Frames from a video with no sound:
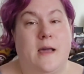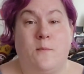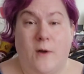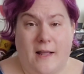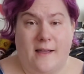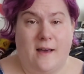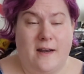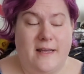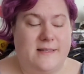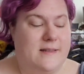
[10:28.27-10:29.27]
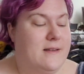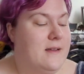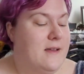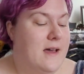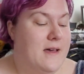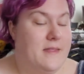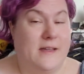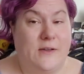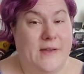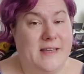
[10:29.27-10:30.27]
I'm working on it.
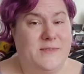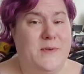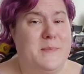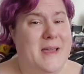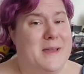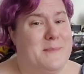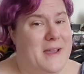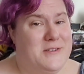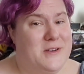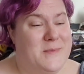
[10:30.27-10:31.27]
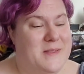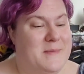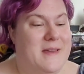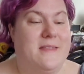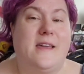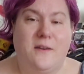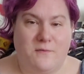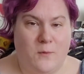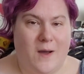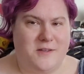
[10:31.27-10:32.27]
Thank you guys for being patient with me. Thank you
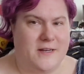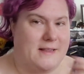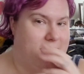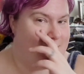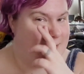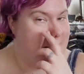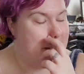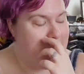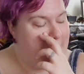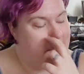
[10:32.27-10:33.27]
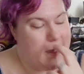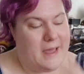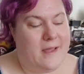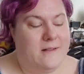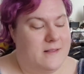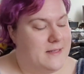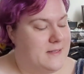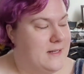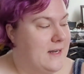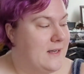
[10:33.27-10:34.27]
for watching this and
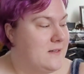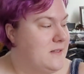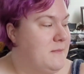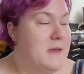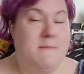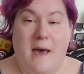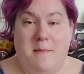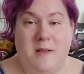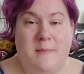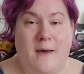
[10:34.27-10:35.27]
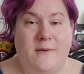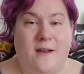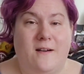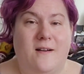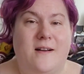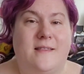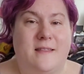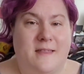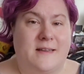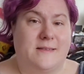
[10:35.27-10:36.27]
listening to me babble about yarn and the
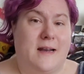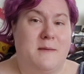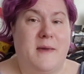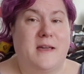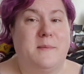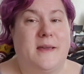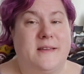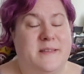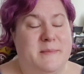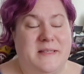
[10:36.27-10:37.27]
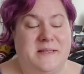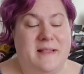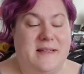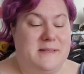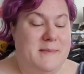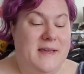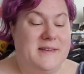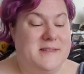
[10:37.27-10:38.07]
things that I make, because it means a lot to me.